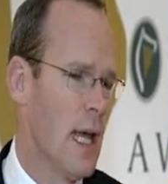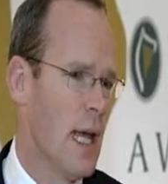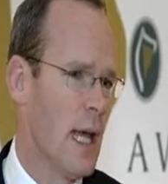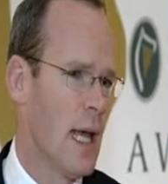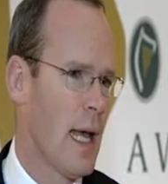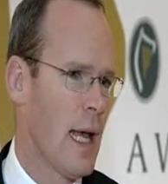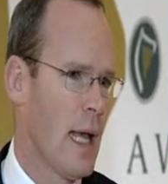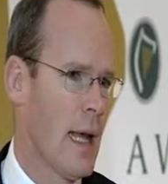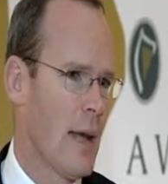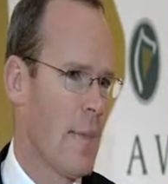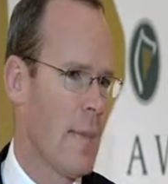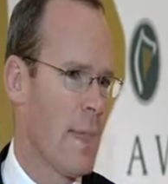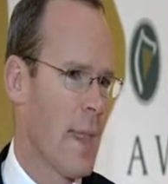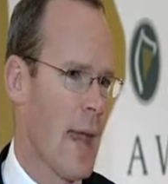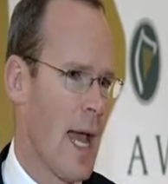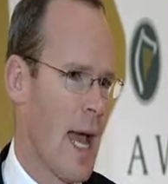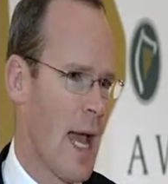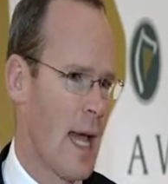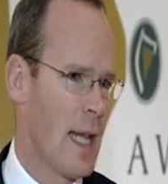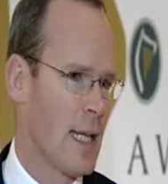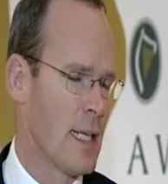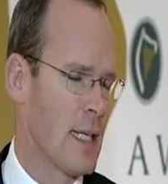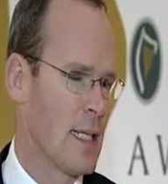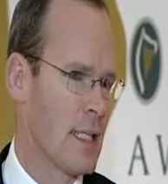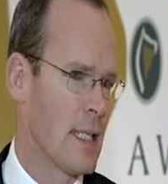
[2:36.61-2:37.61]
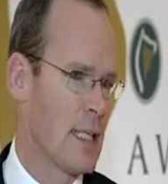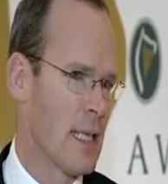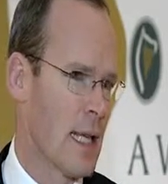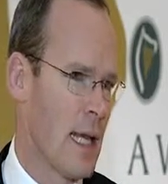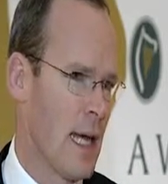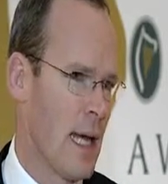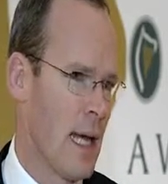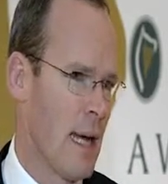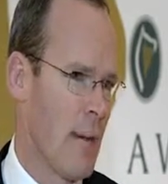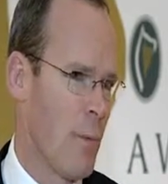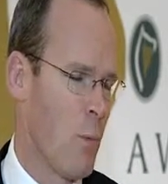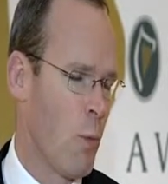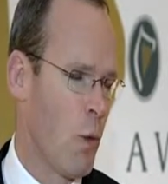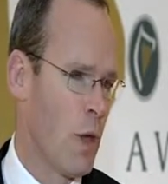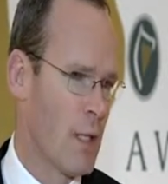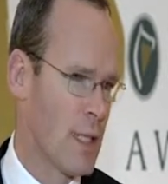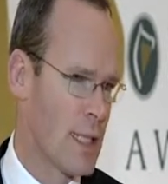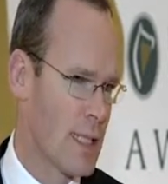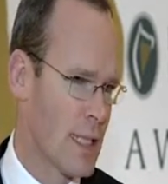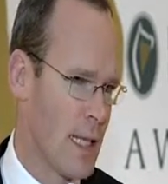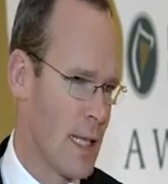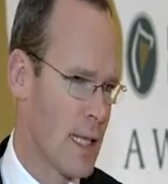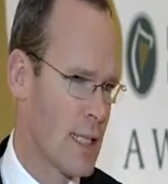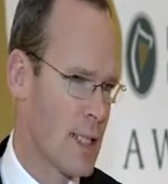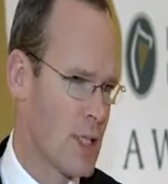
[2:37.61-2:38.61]
And once
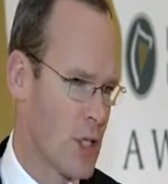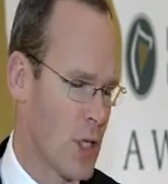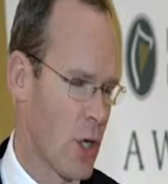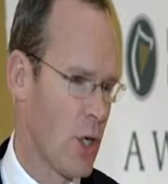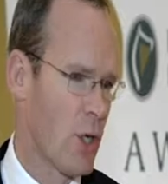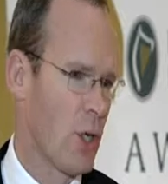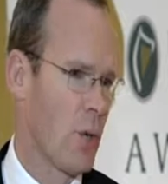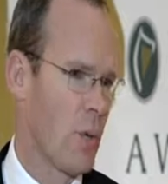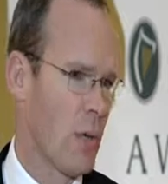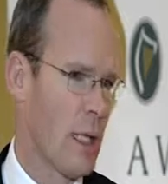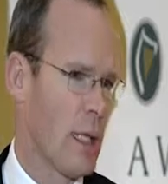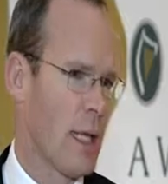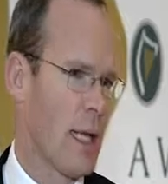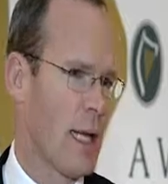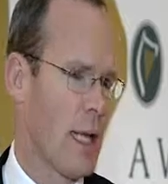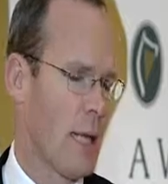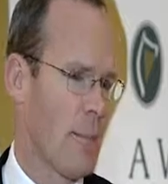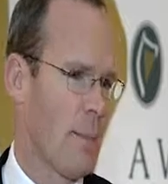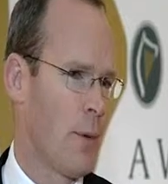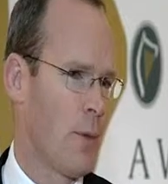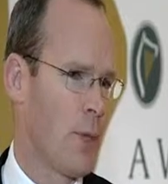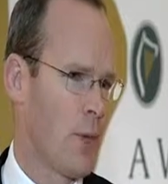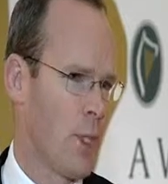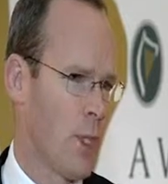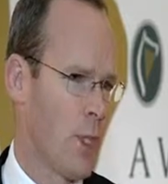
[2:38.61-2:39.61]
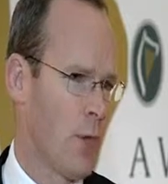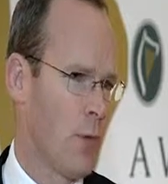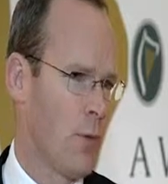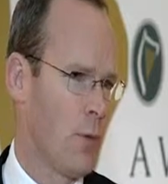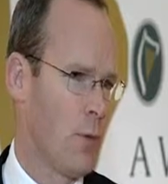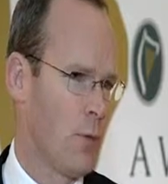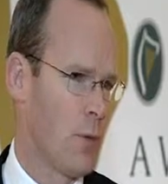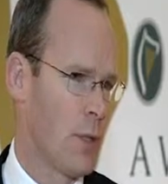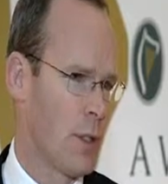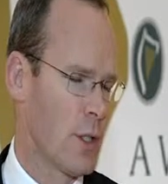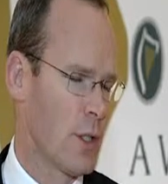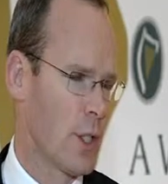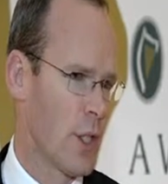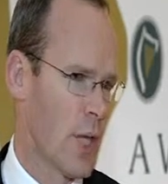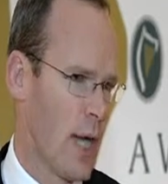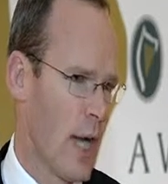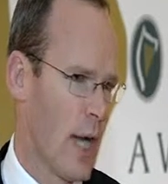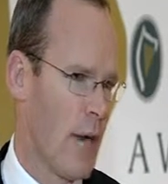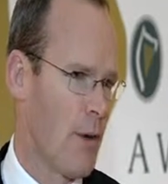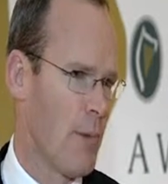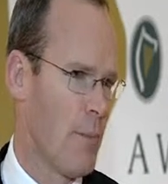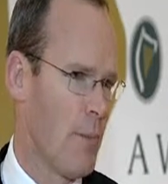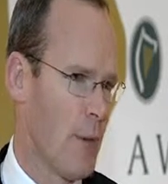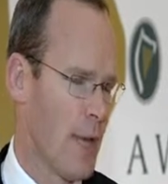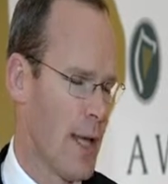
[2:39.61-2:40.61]
that is done, well, then I'll put a new
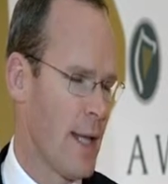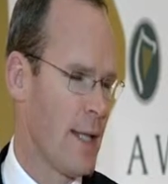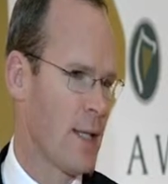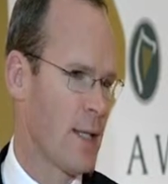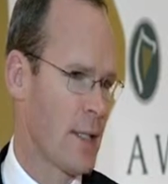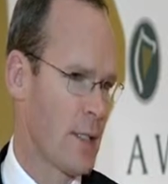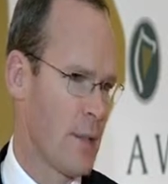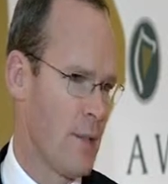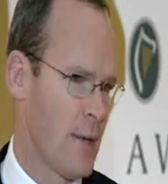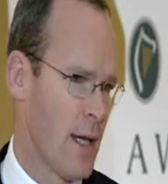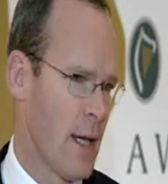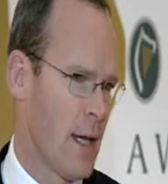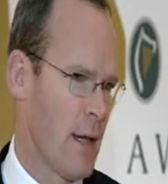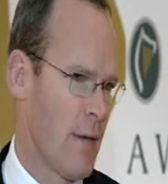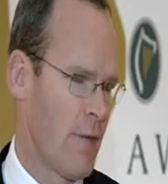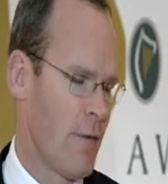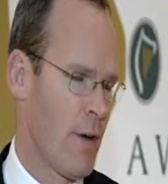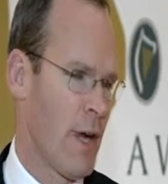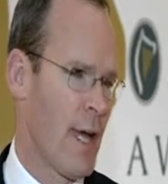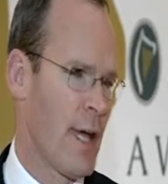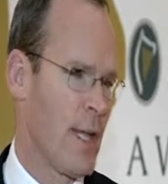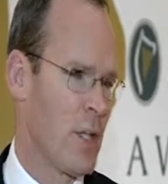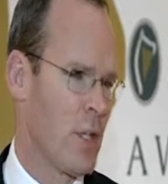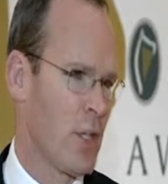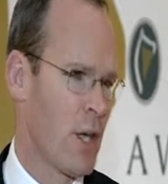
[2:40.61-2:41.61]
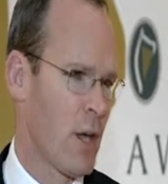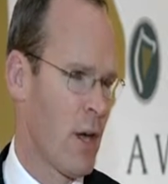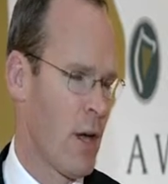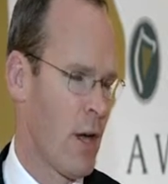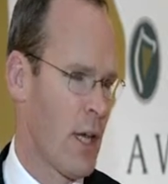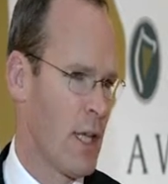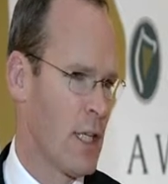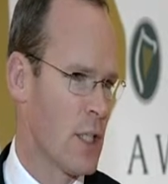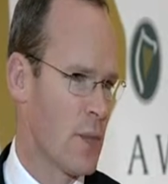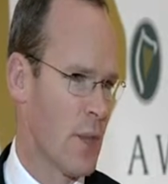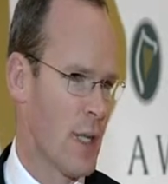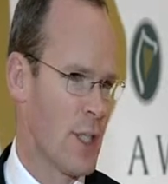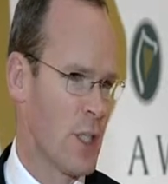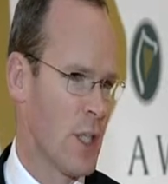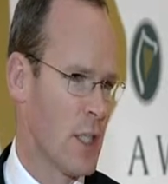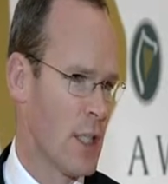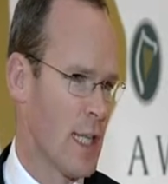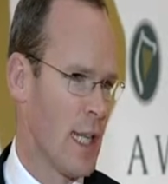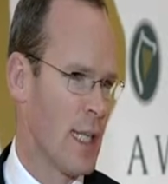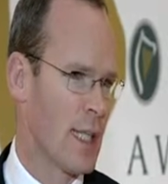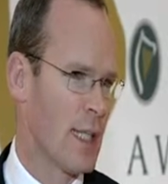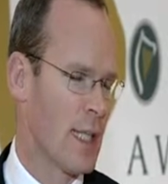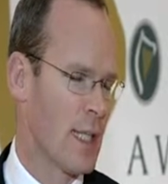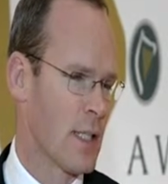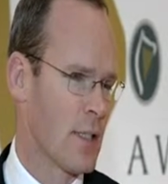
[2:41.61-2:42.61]
chair in place for HRI to actually
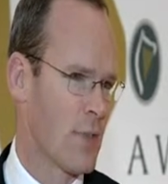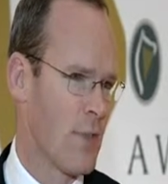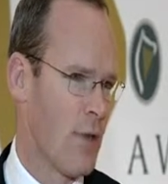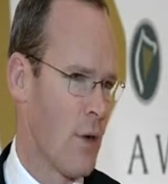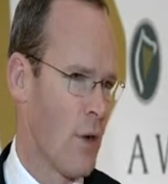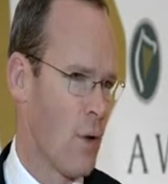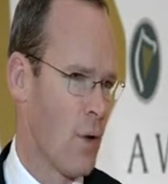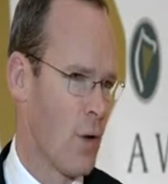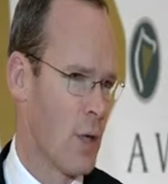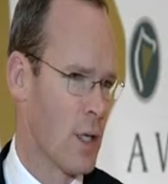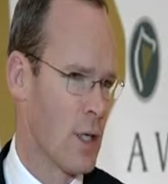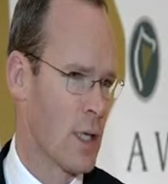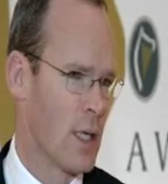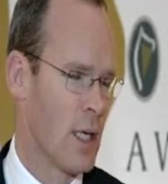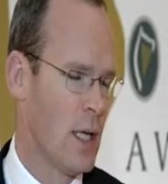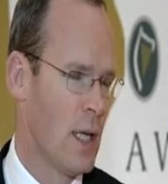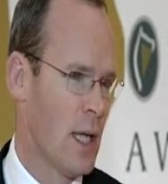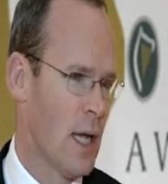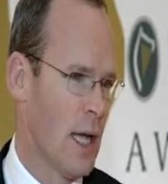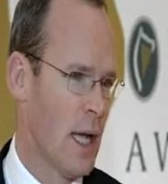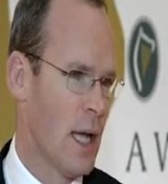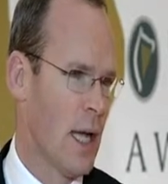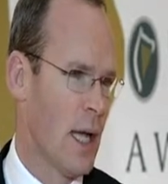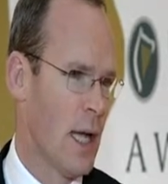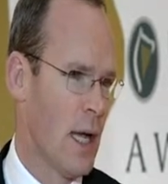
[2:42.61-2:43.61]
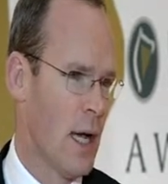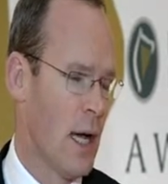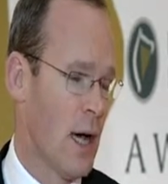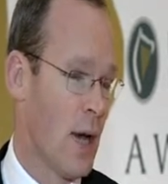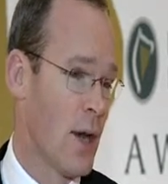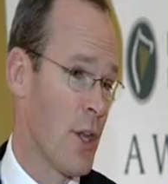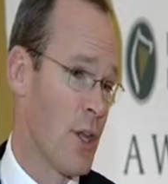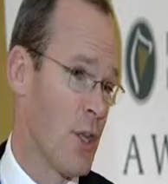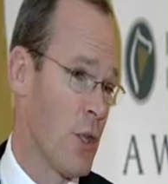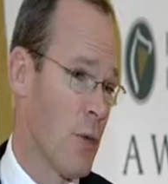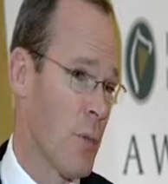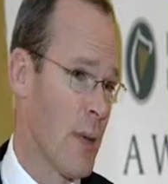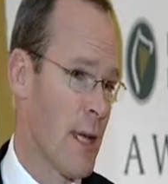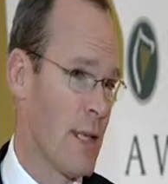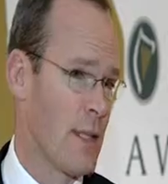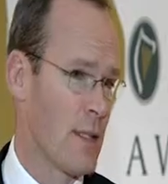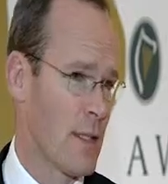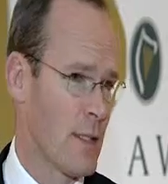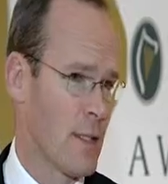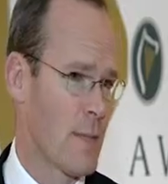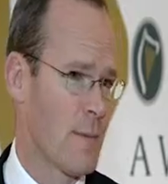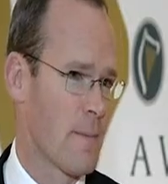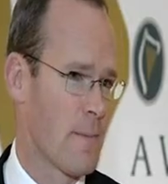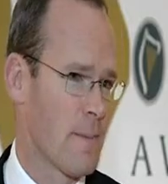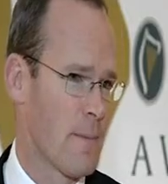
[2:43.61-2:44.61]
take things forward on a new
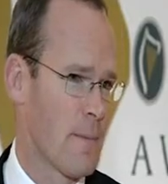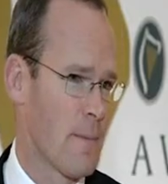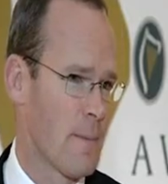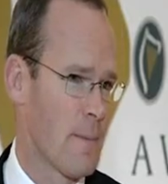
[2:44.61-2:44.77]
basis.